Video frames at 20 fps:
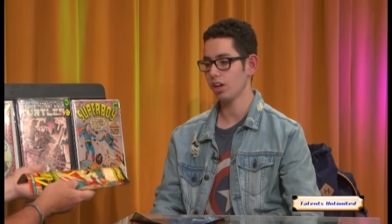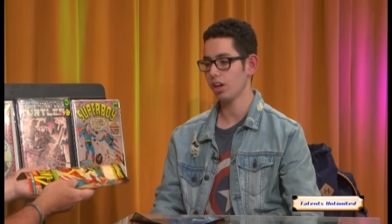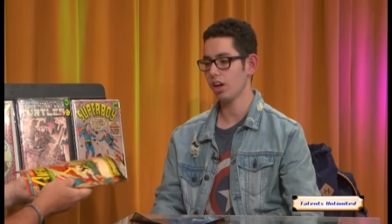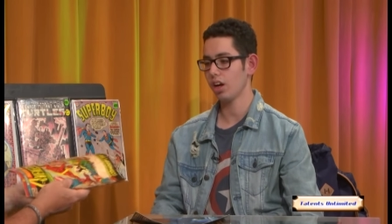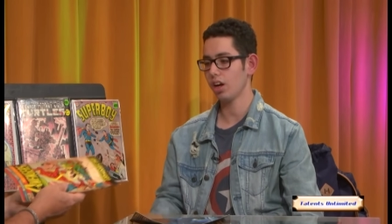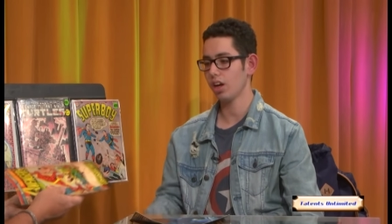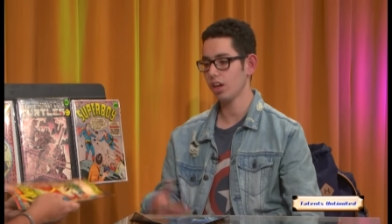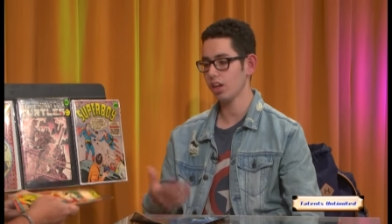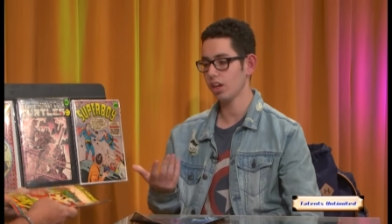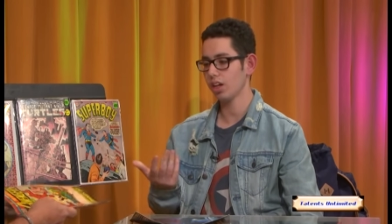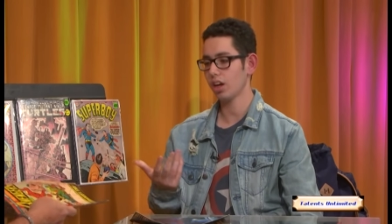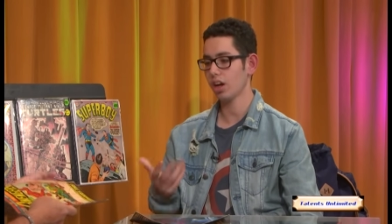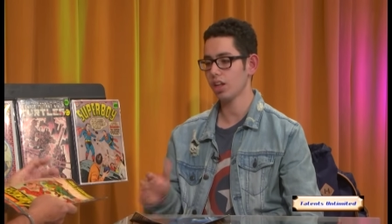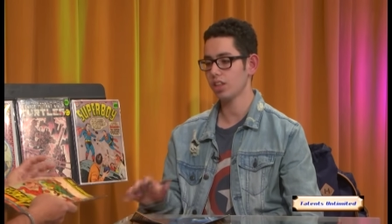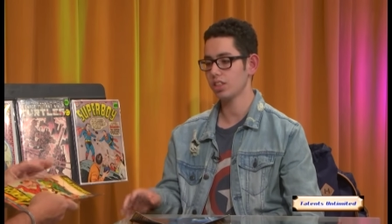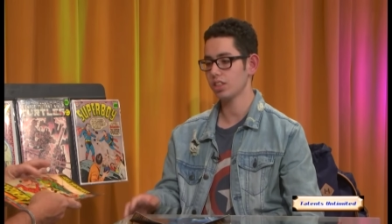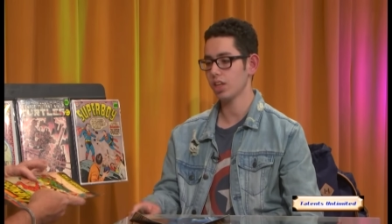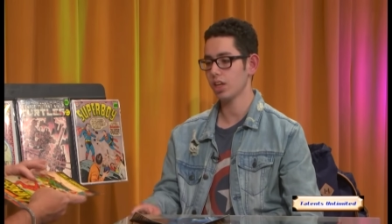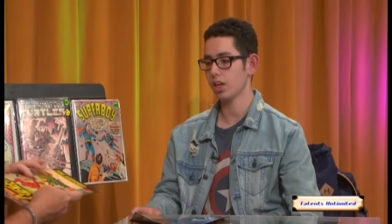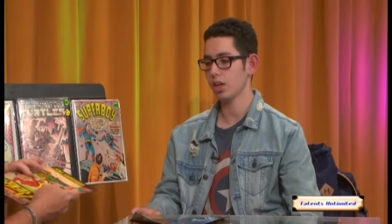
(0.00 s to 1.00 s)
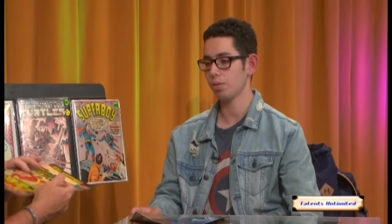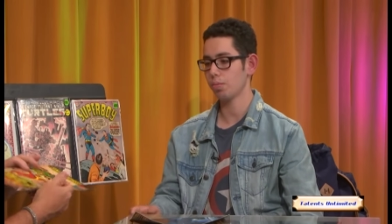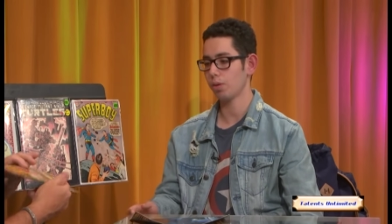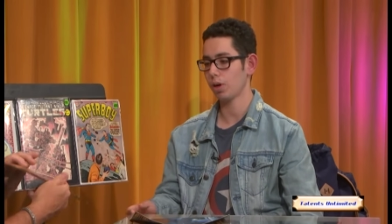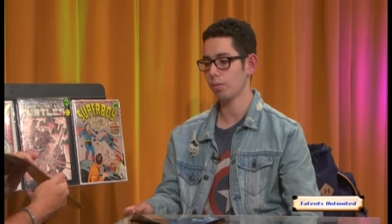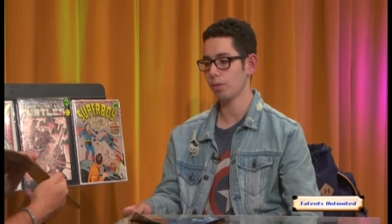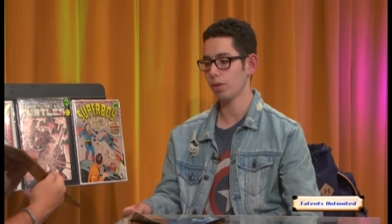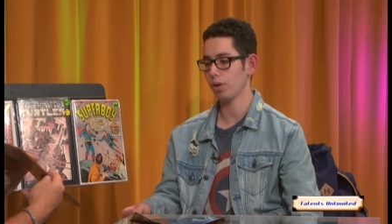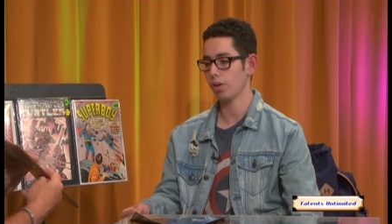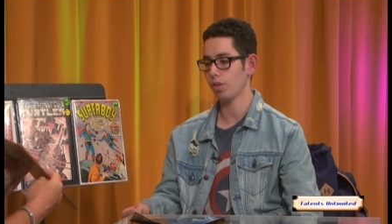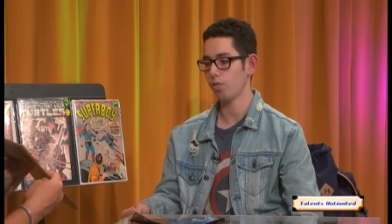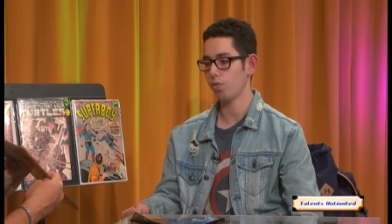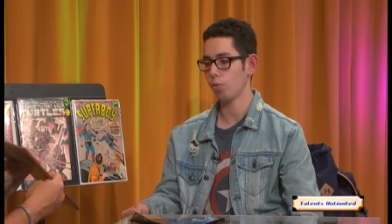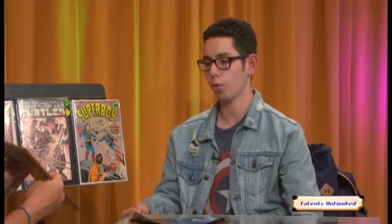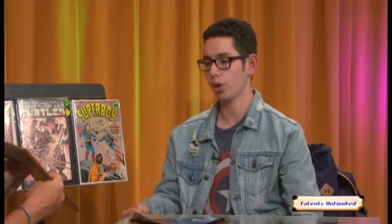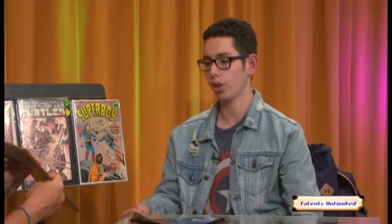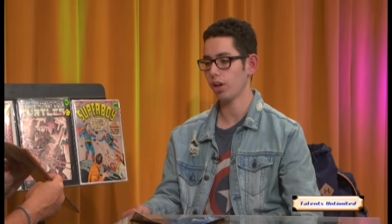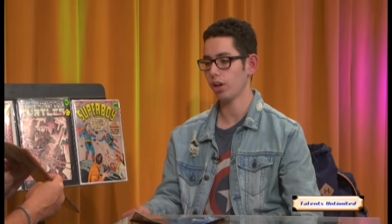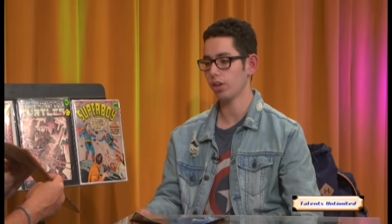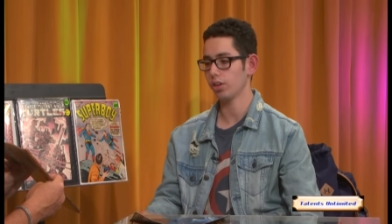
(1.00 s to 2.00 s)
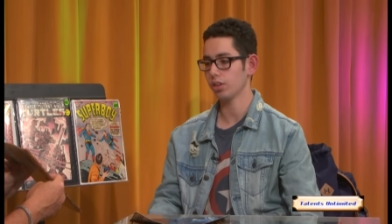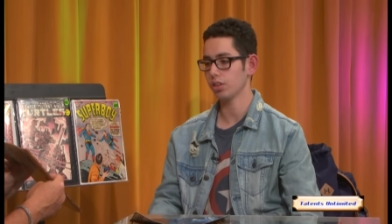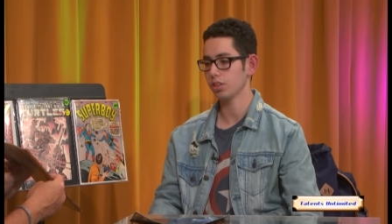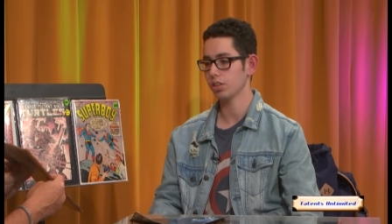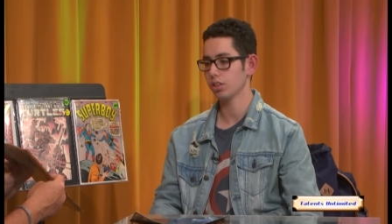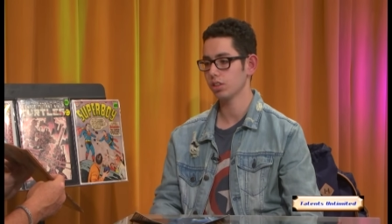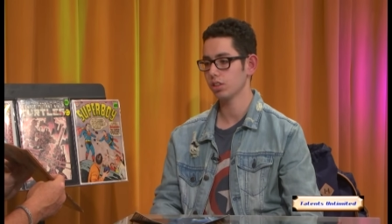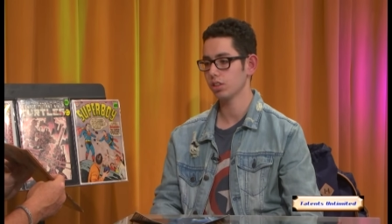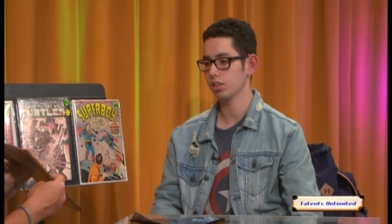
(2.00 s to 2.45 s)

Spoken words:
9, I'd say probably around $40.